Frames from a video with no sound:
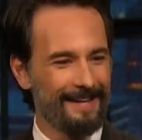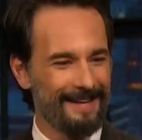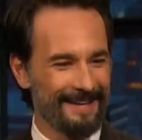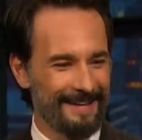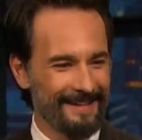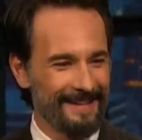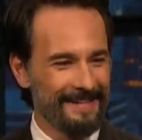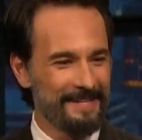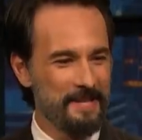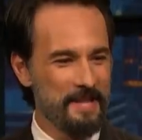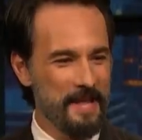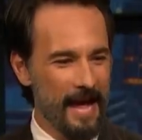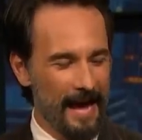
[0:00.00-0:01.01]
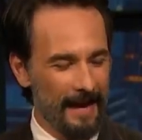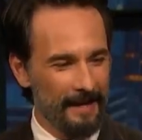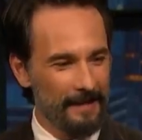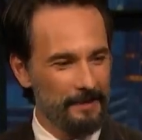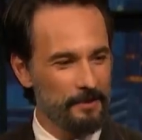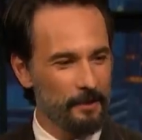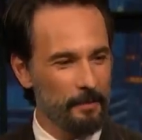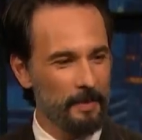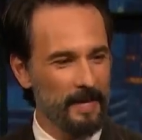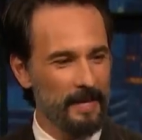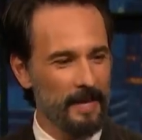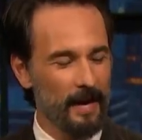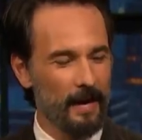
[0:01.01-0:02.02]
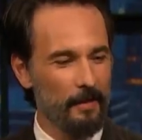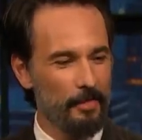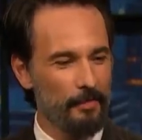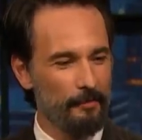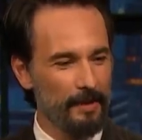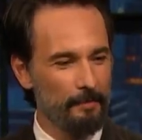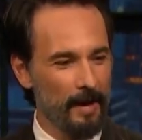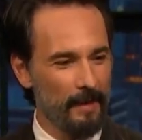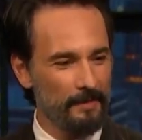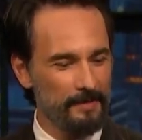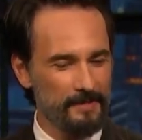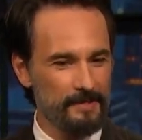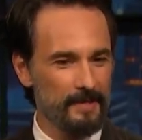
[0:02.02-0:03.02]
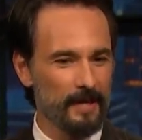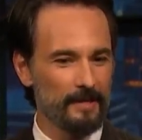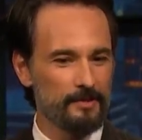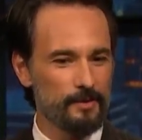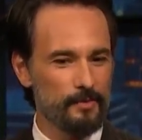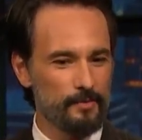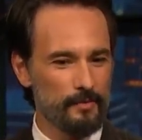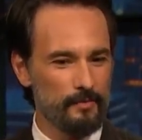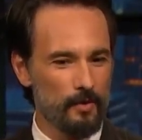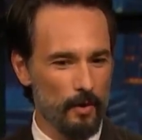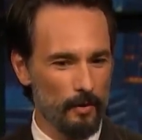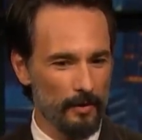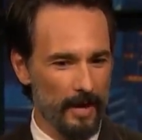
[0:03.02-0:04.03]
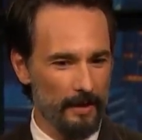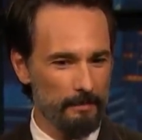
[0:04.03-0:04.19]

yeah, it took me 3 months to grow